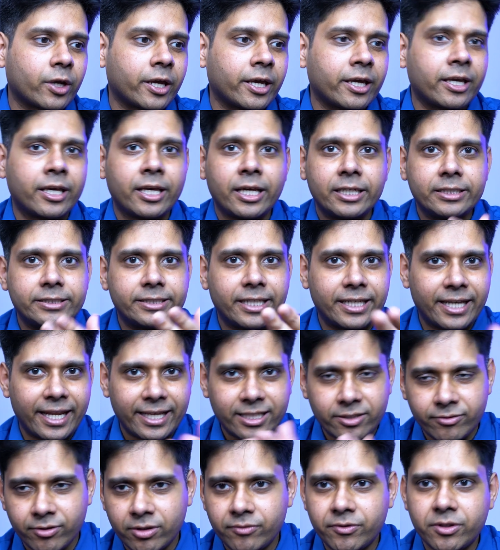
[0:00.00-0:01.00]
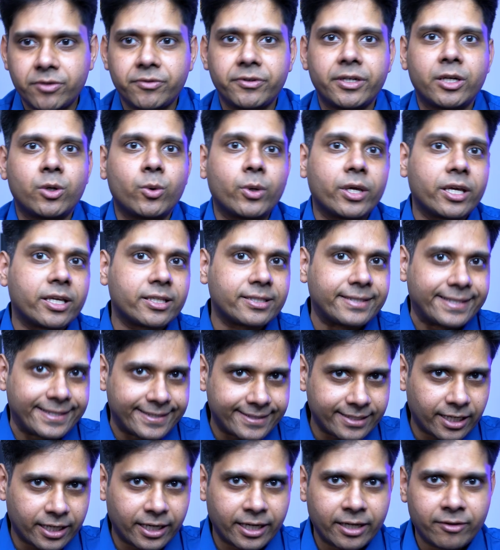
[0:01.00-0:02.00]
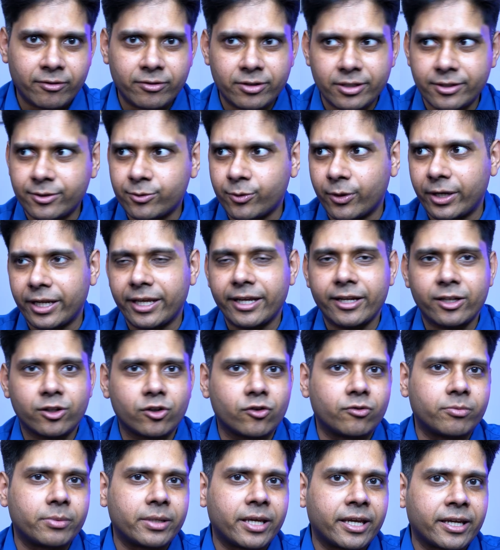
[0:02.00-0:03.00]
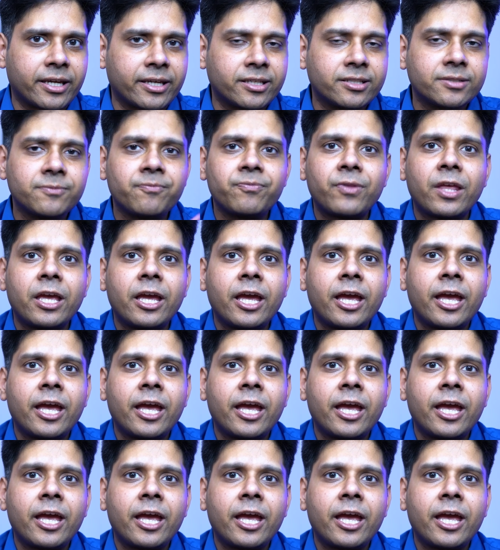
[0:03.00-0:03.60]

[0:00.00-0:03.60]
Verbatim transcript: Okay. The next one which we are doing is this Sunday, which is 28th of May, I guess.